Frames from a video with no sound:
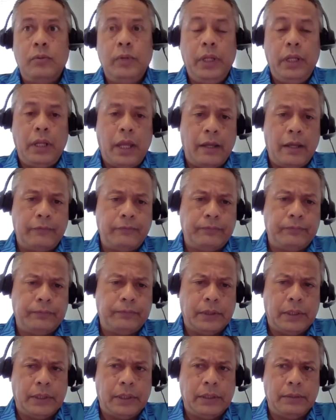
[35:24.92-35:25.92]
have
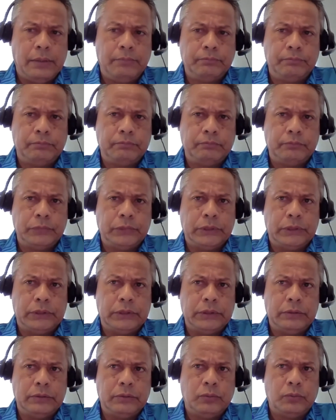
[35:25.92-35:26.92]
um,
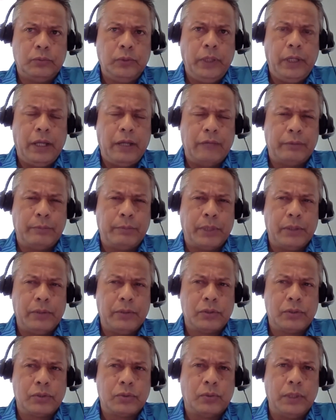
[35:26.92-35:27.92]
we have about
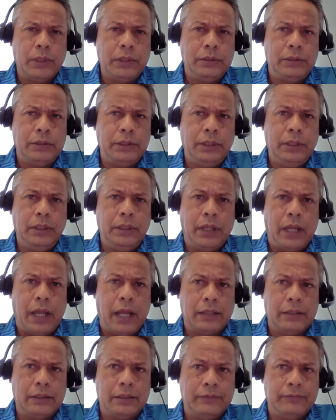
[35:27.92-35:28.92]
twenty
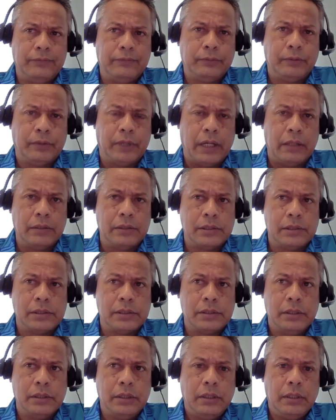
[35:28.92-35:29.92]
active grants
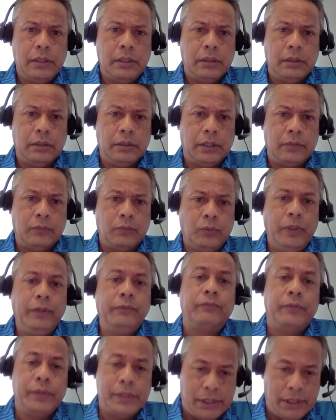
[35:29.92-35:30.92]
that
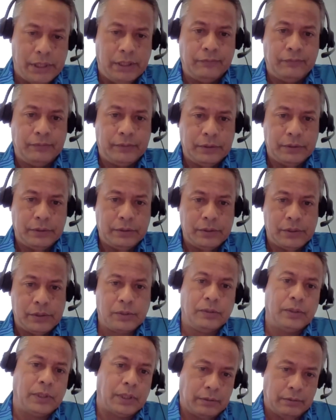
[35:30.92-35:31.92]
we've received, so
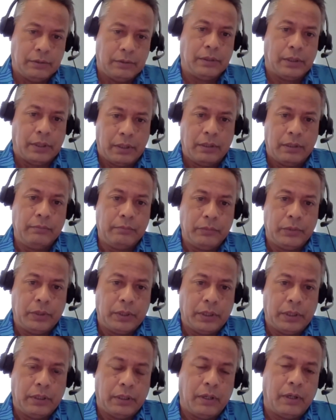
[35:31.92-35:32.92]
that are
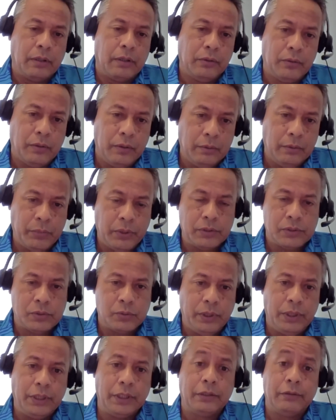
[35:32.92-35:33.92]
uh, ongoing because
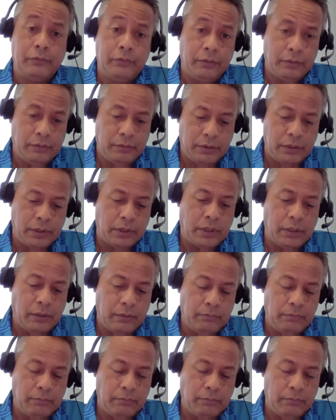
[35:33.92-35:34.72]
we get uh,